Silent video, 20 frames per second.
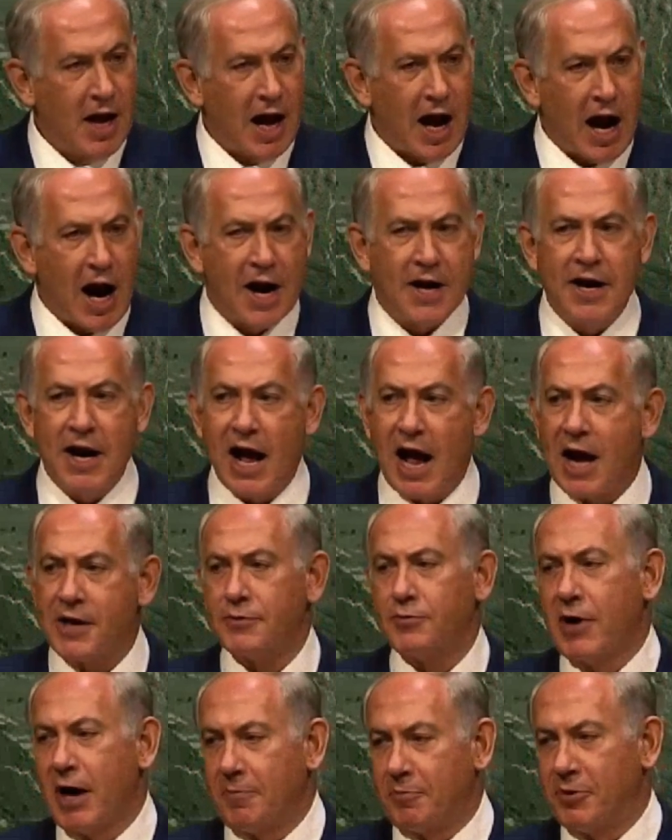are not
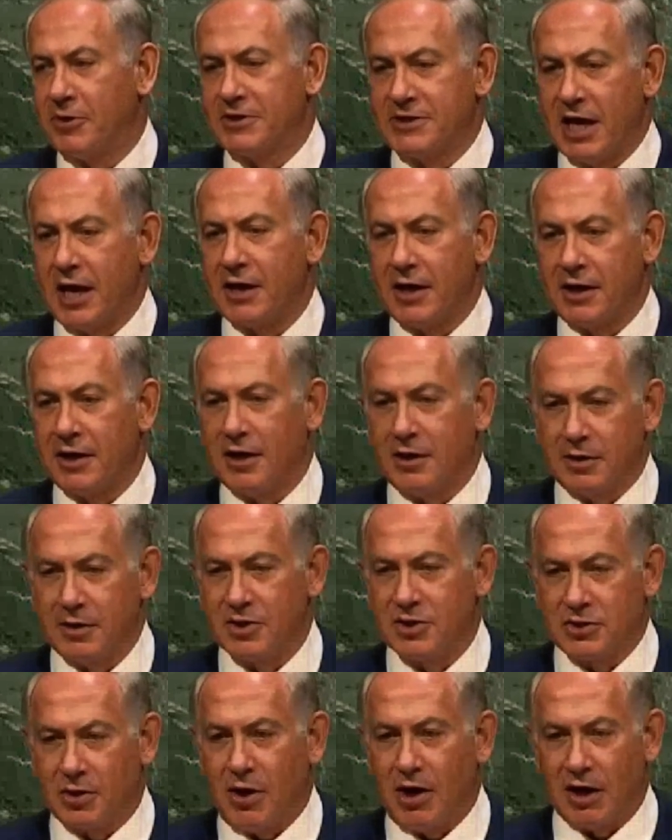represented in
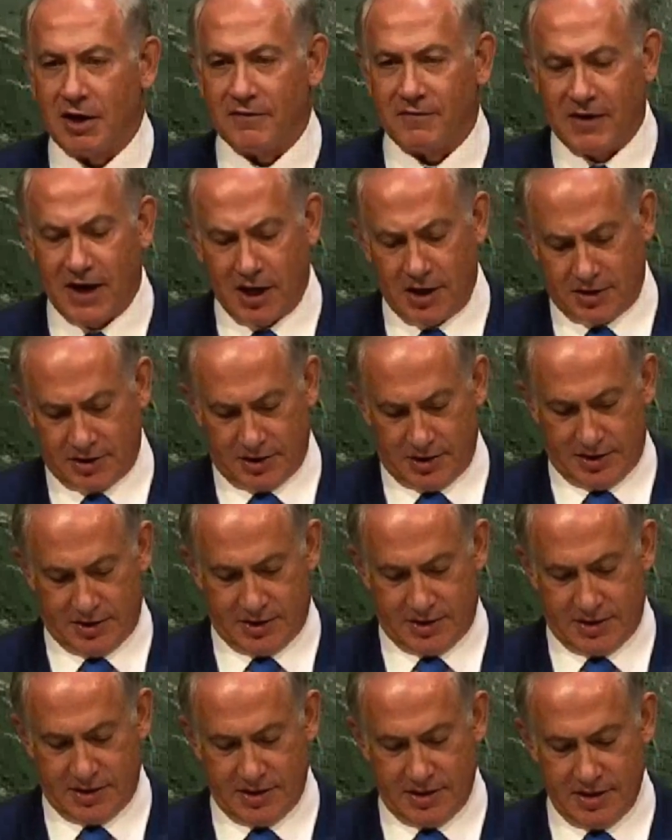this Hall of
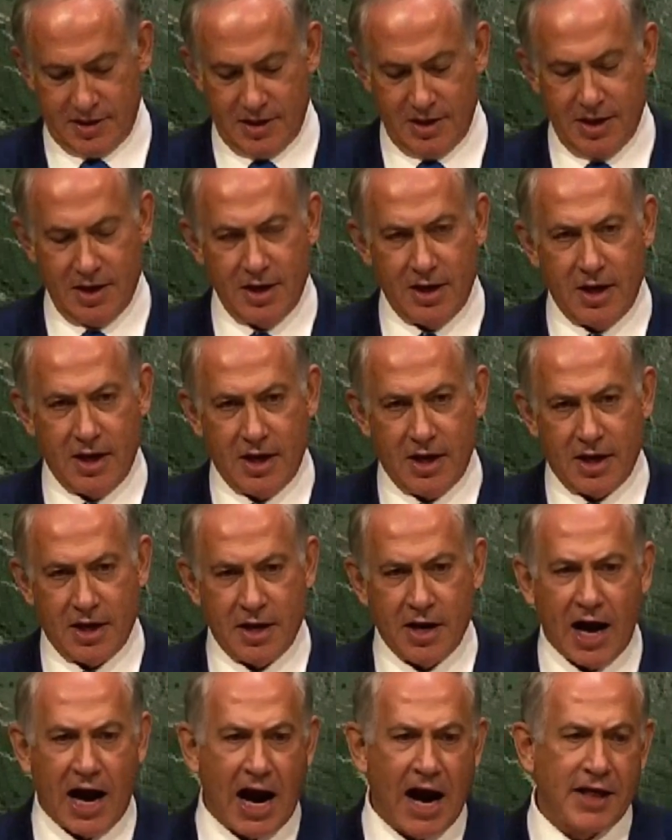Nations.
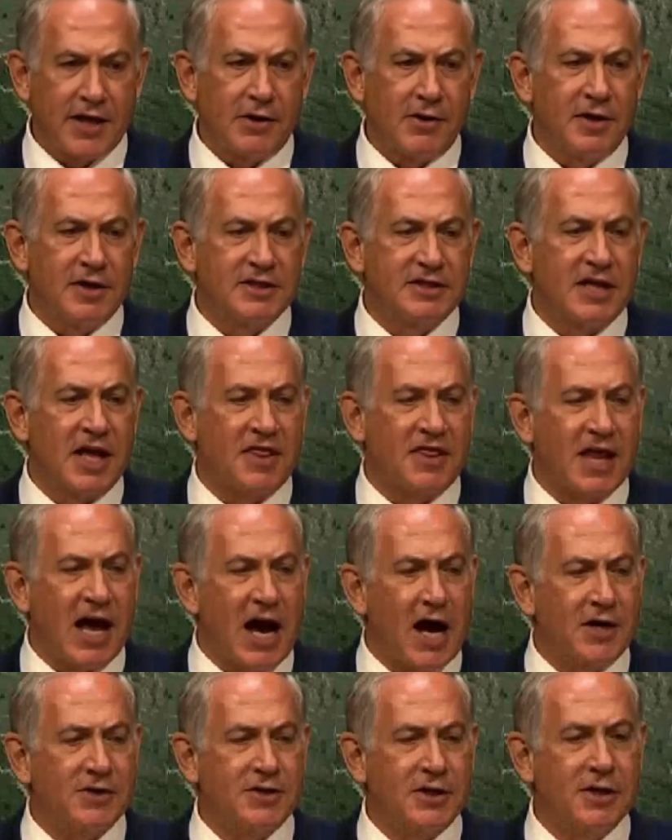neither is the
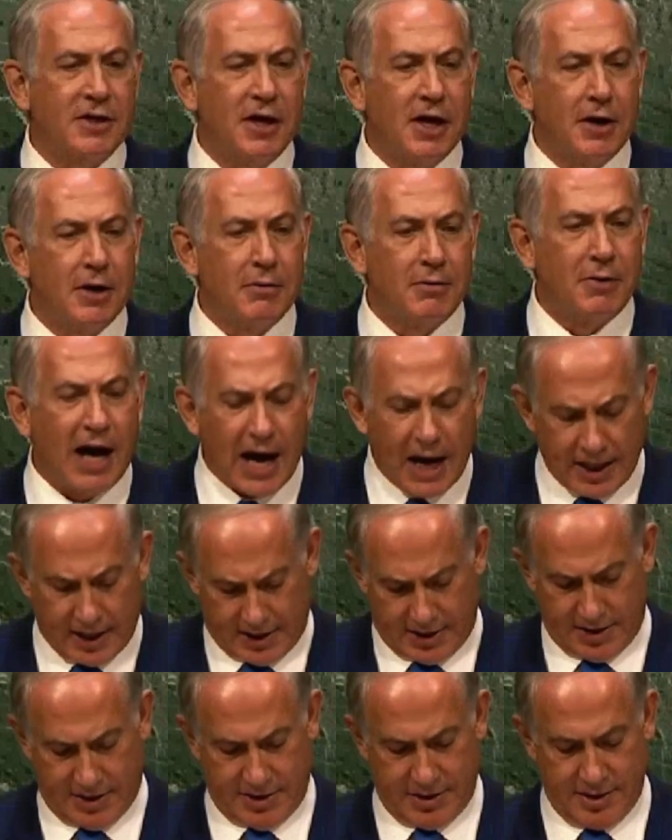1,000-year Reich.
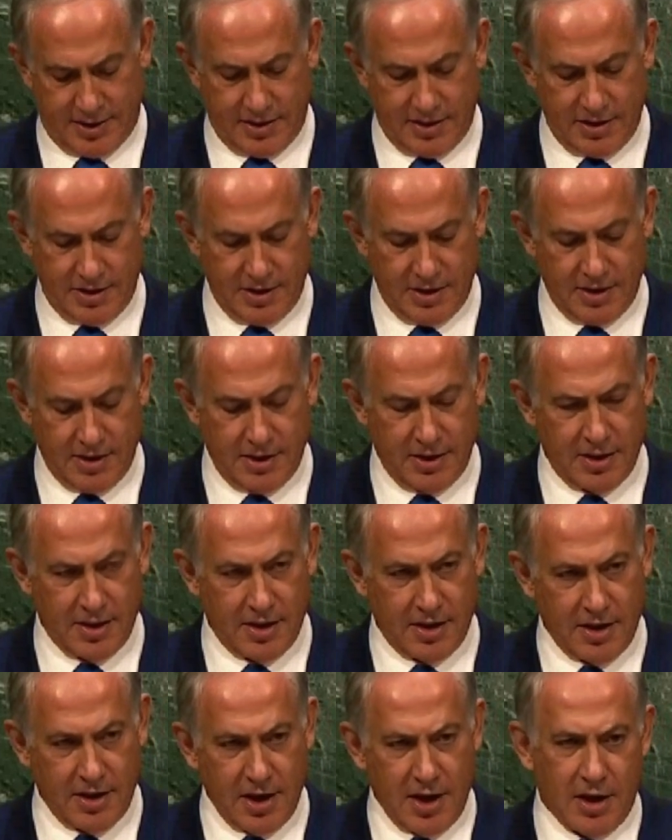
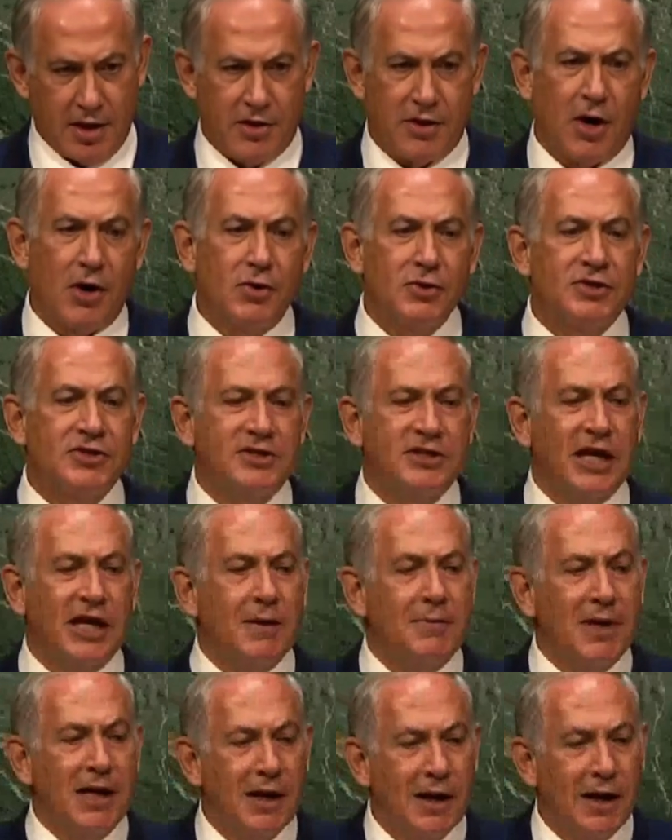Those
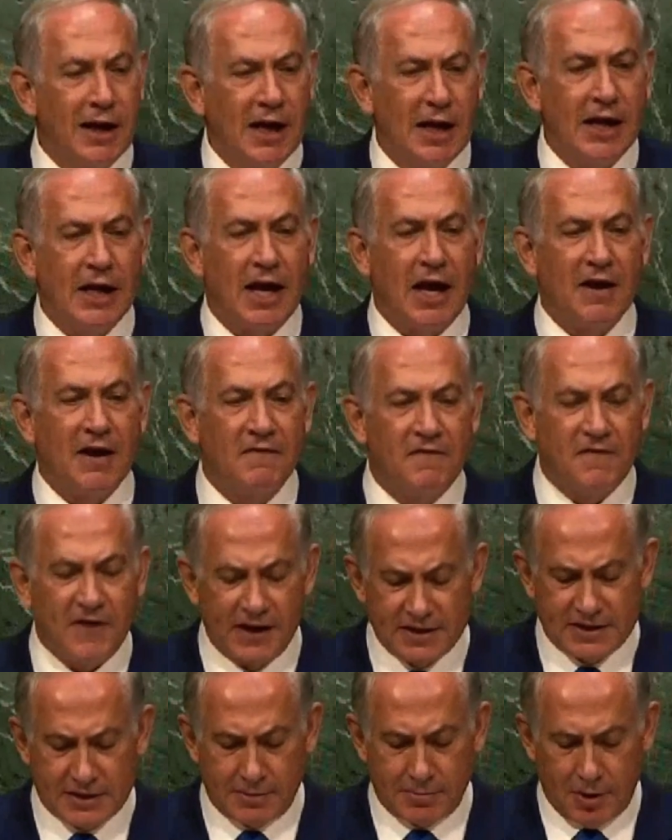seemingly
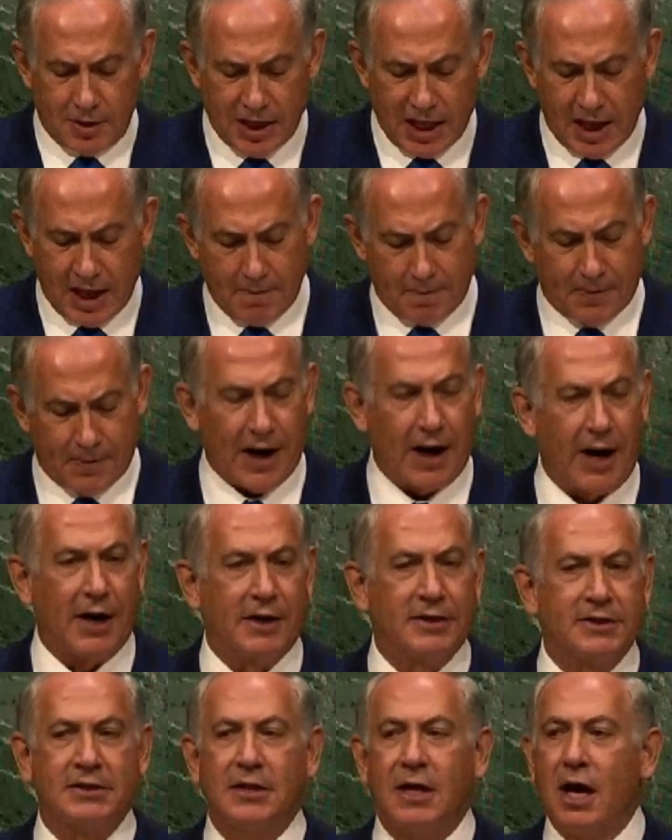invincible
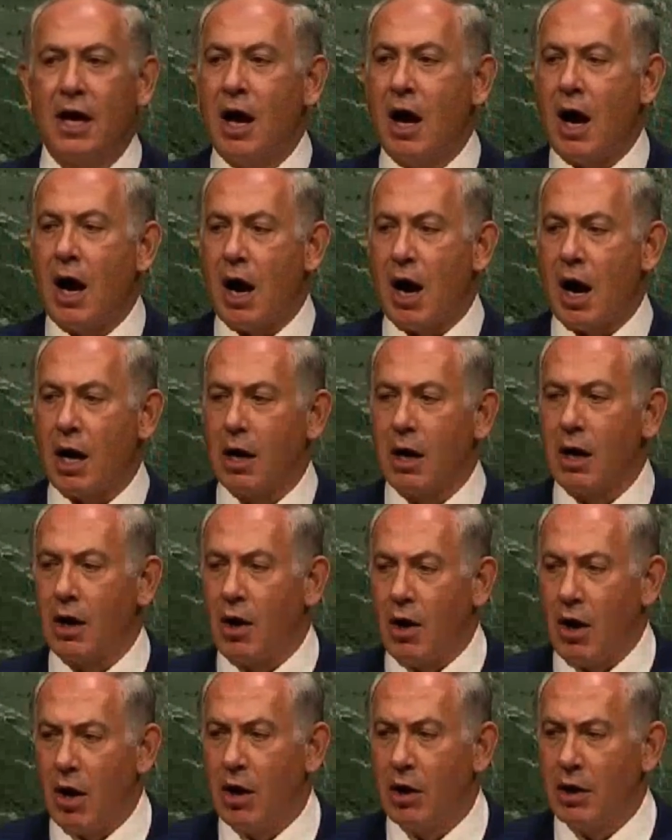empires are
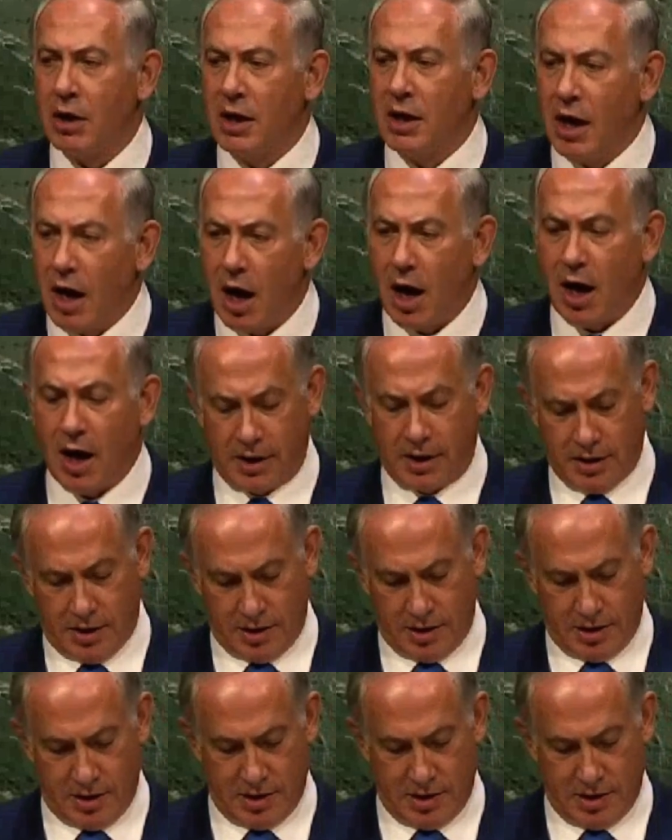long gone.